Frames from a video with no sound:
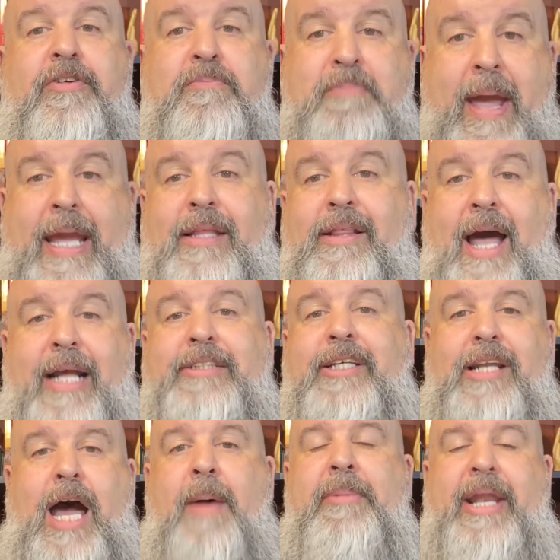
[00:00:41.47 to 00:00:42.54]
mainline
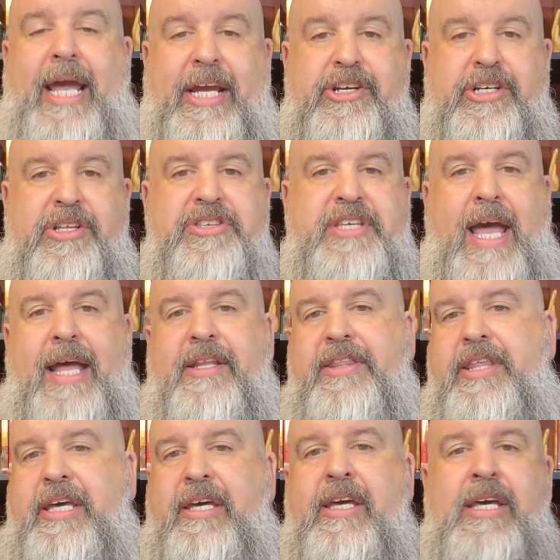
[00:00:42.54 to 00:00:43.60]
denominations and
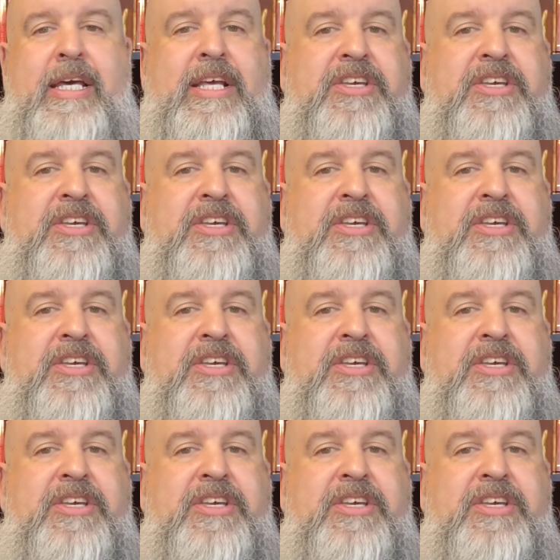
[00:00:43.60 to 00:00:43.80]
the